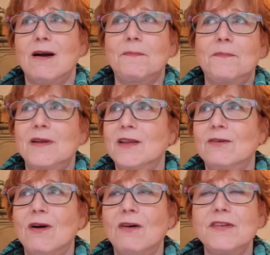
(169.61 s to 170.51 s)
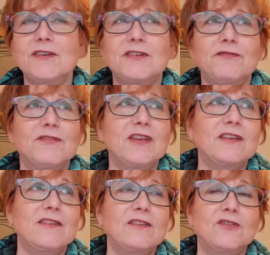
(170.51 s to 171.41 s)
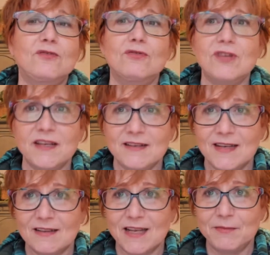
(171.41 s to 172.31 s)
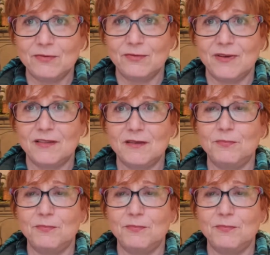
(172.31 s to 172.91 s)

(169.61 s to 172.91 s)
all these different things that school kids get labeled with.